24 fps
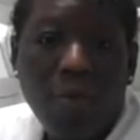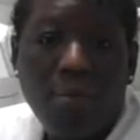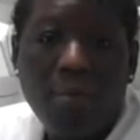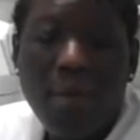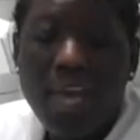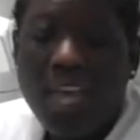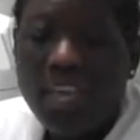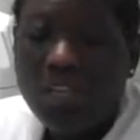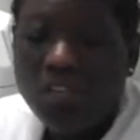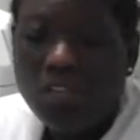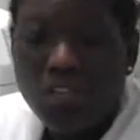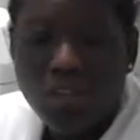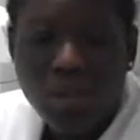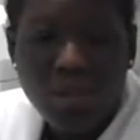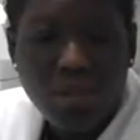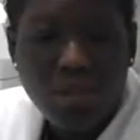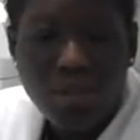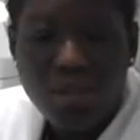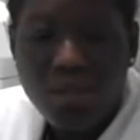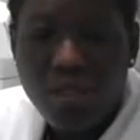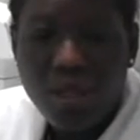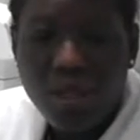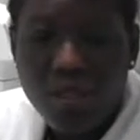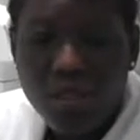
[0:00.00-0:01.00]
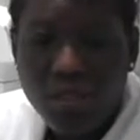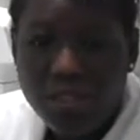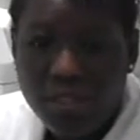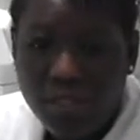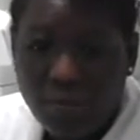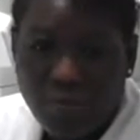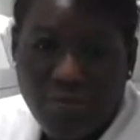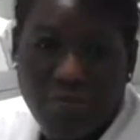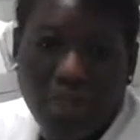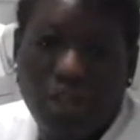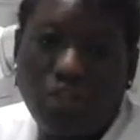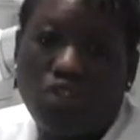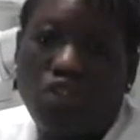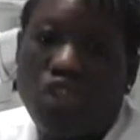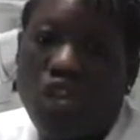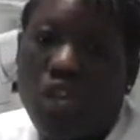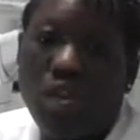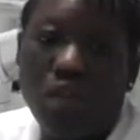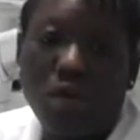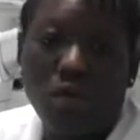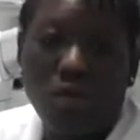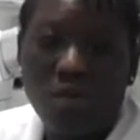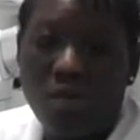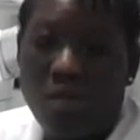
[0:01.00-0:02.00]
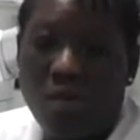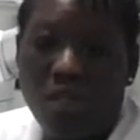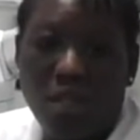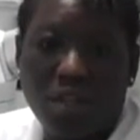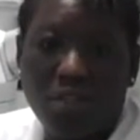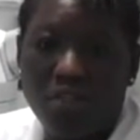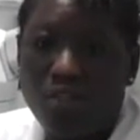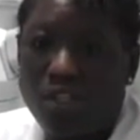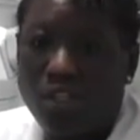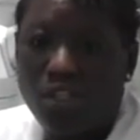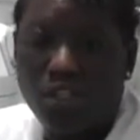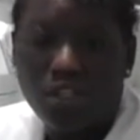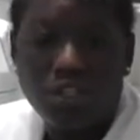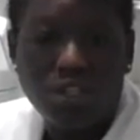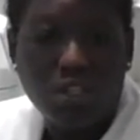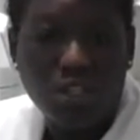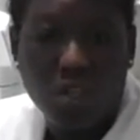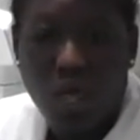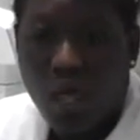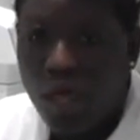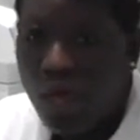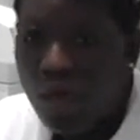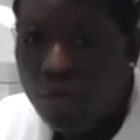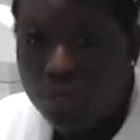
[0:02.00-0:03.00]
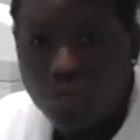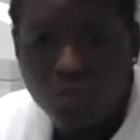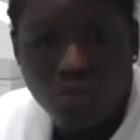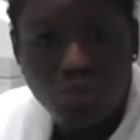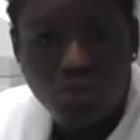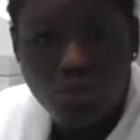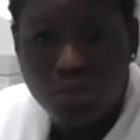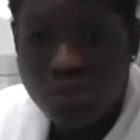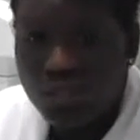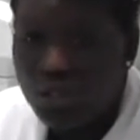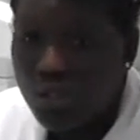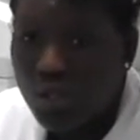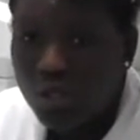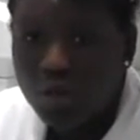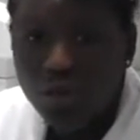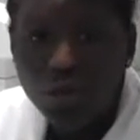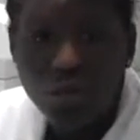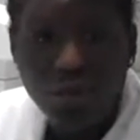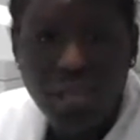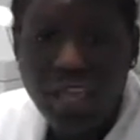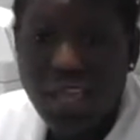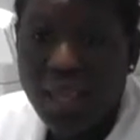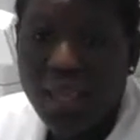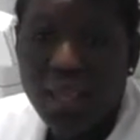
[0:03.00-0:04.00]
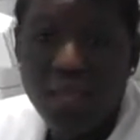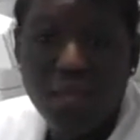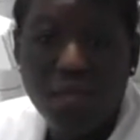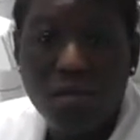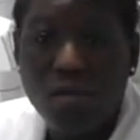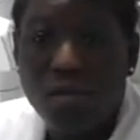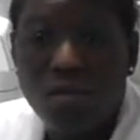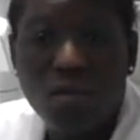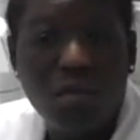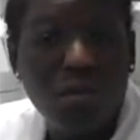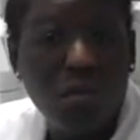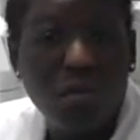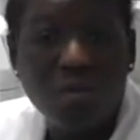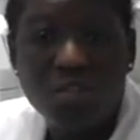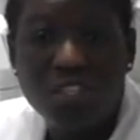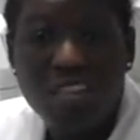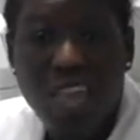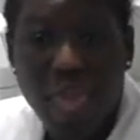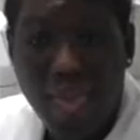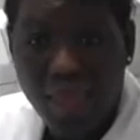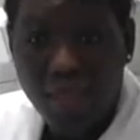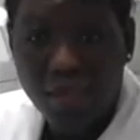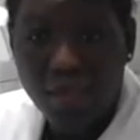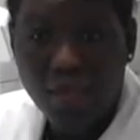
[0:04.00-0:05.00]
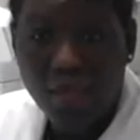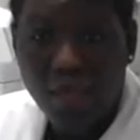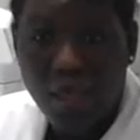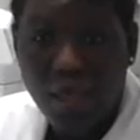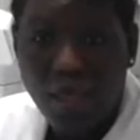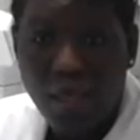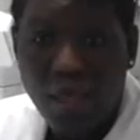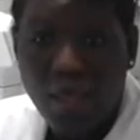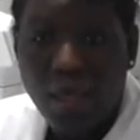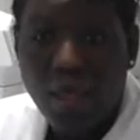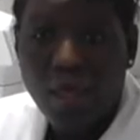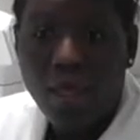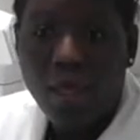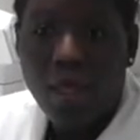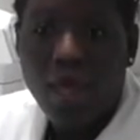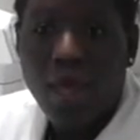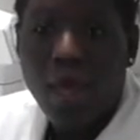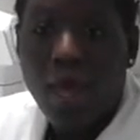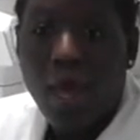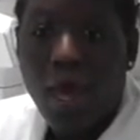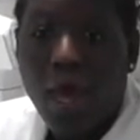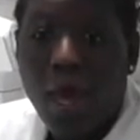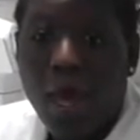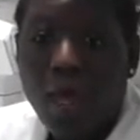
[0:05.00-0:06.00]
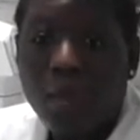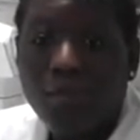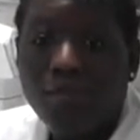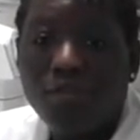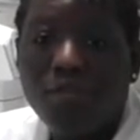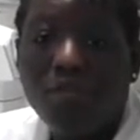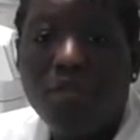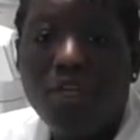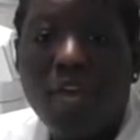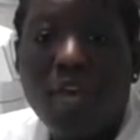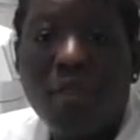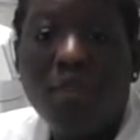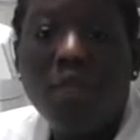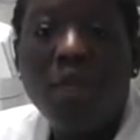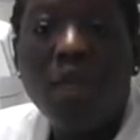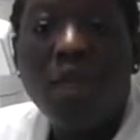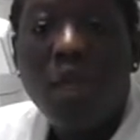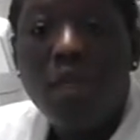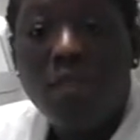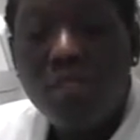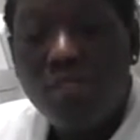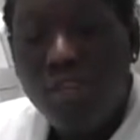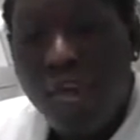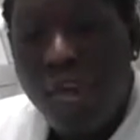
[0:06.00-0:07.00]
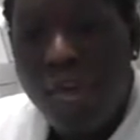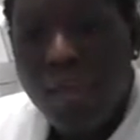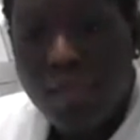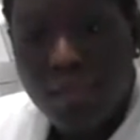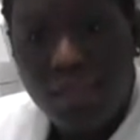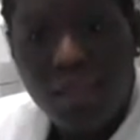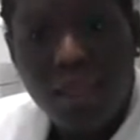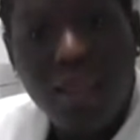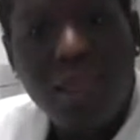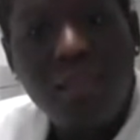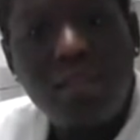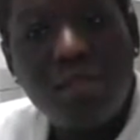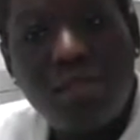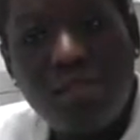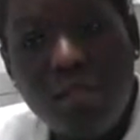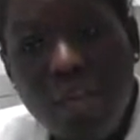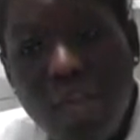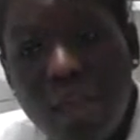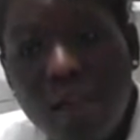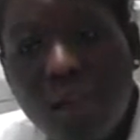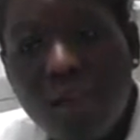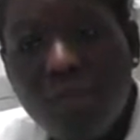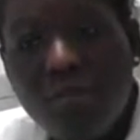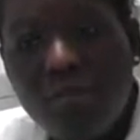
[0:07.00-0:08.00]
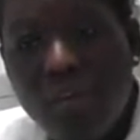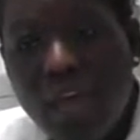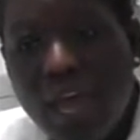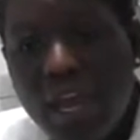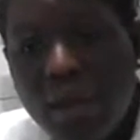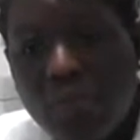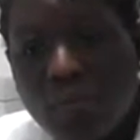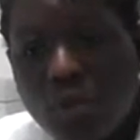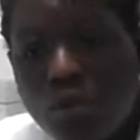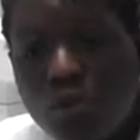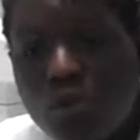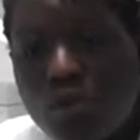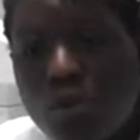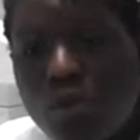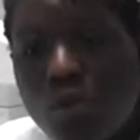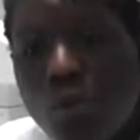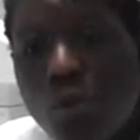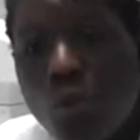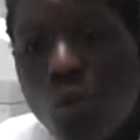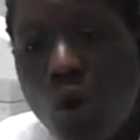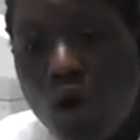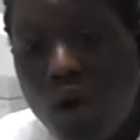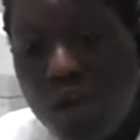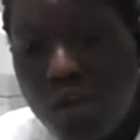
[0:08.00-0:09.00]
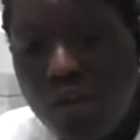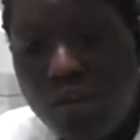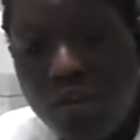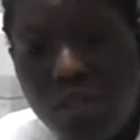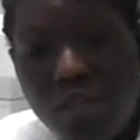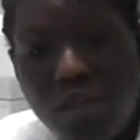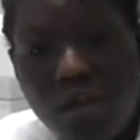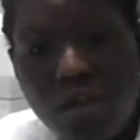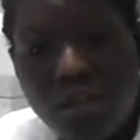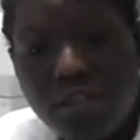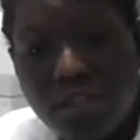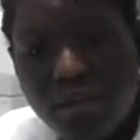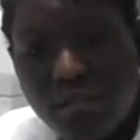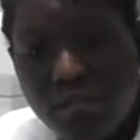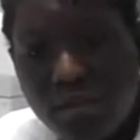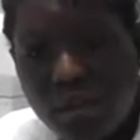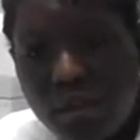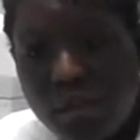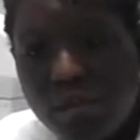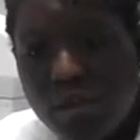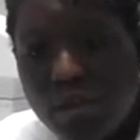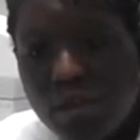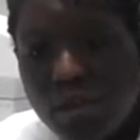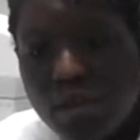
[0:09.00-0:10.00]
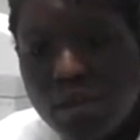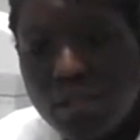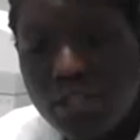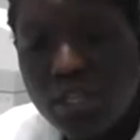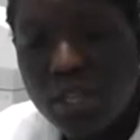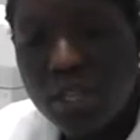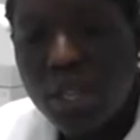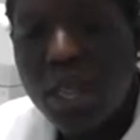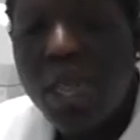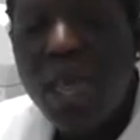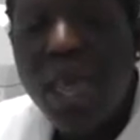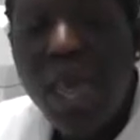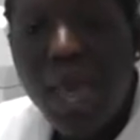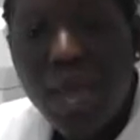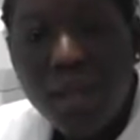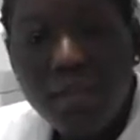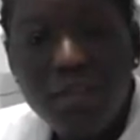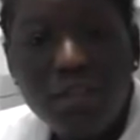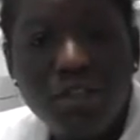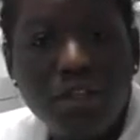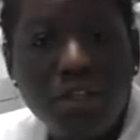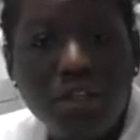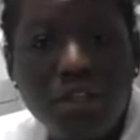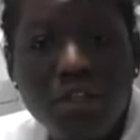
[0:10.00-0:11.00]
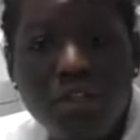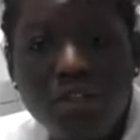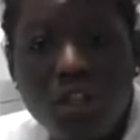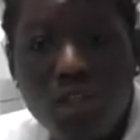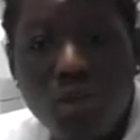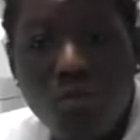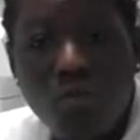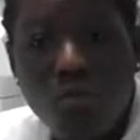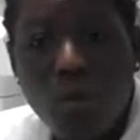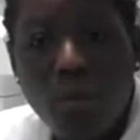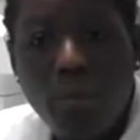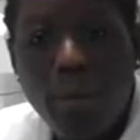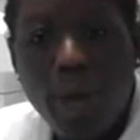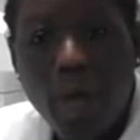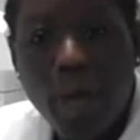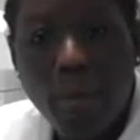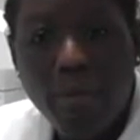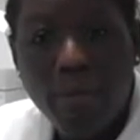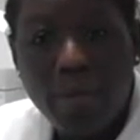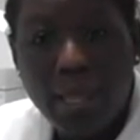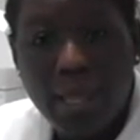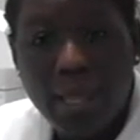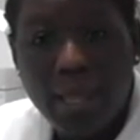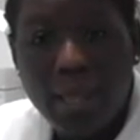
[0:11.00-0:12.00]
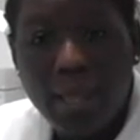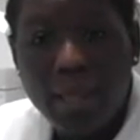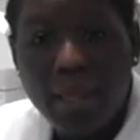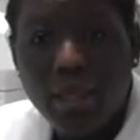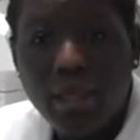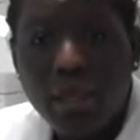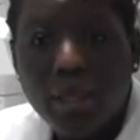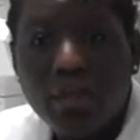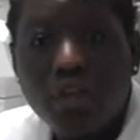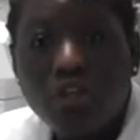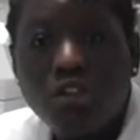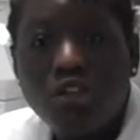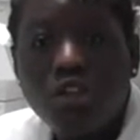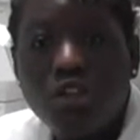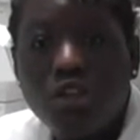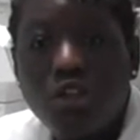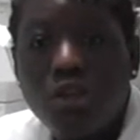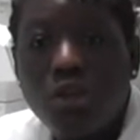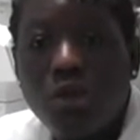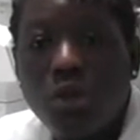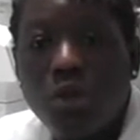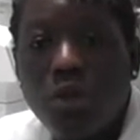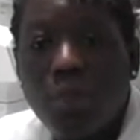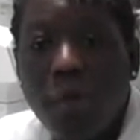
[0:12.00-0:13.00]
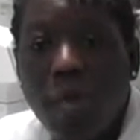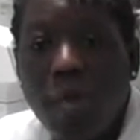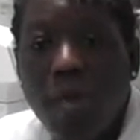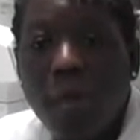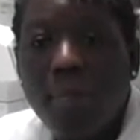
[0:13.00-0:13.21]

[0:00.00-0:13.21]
major scientific journal such as Zoo Keys or Zoo Taxa. And then that is then available to the wider scientific community and to the general public to